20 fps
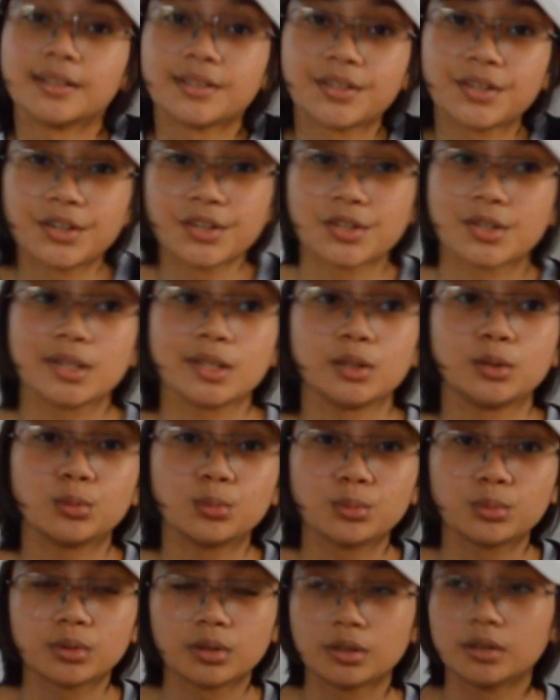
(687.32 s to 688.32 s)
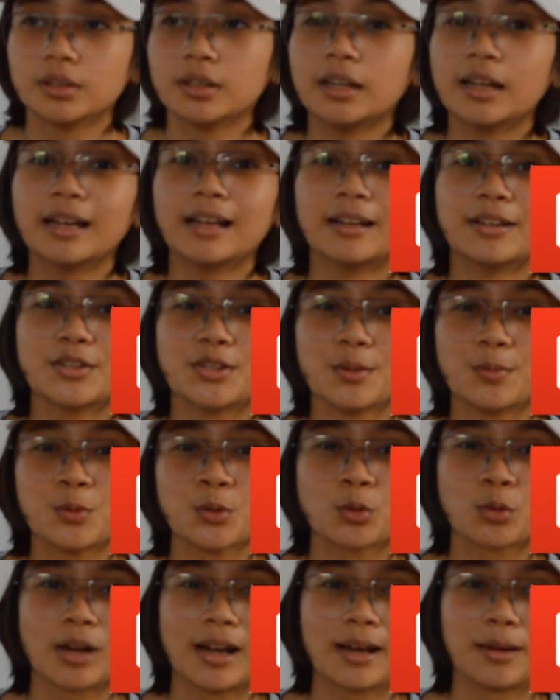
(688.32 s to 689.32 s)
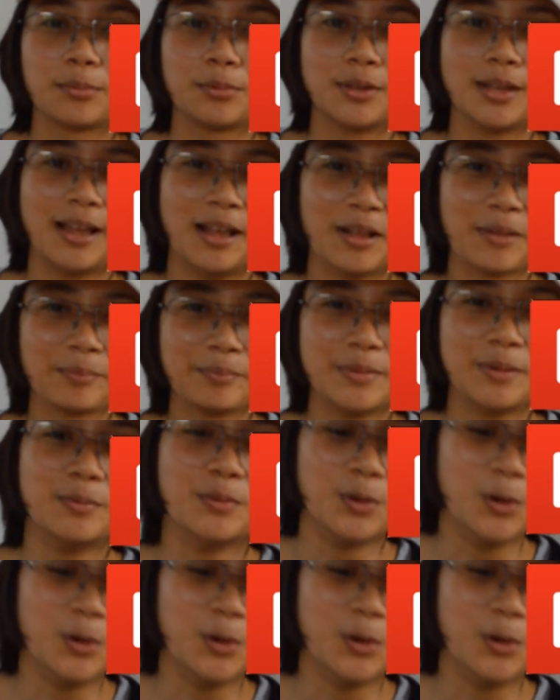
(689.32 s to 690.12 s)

Seriously, dude. Subscribe to help me